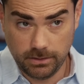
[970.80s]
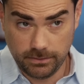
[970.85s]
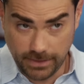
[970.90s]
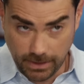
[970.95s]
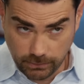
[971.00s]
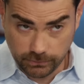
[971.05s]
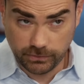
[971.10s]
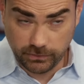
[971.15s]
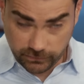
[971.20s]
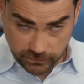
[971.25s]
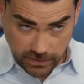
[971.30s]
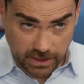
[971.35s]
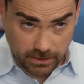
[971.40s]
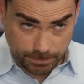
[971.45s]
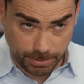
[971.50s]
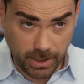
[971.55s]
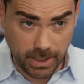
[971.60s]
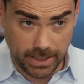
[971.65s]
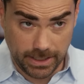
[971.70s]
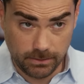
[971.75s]
That was the state of
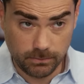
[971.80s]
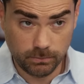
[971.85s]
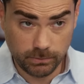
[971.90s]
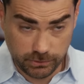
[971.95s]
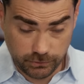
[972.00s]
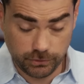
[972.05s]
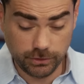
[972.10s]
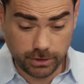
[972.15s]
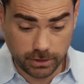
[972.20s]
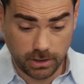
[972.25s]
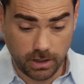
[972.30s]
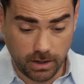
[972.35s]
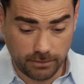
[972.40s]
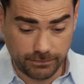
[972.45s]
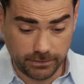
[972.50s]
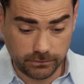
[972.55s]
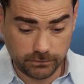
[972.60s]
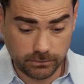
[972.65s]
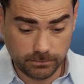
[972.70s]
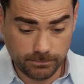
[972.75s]
play when she took
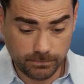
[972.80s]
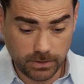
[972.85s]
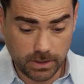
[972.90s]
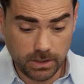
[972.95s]
office.